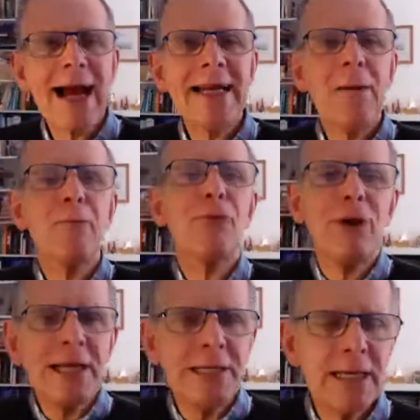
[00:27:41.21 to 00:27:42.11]
and he
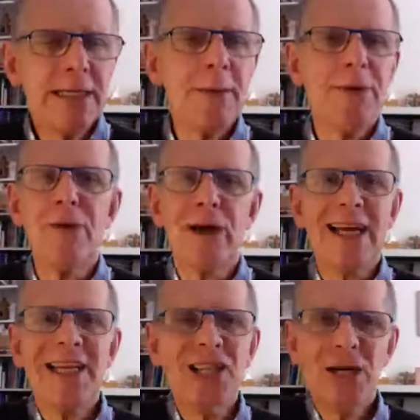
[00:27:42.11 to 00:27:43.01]
embraces him, if you like.
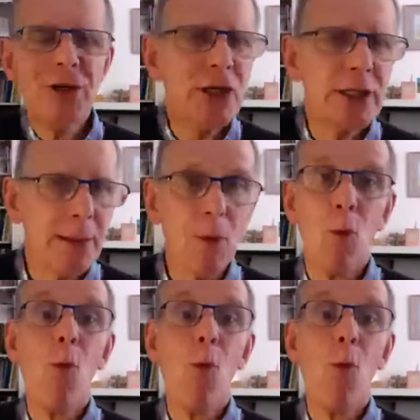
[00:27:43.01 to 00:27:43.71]
He touches him.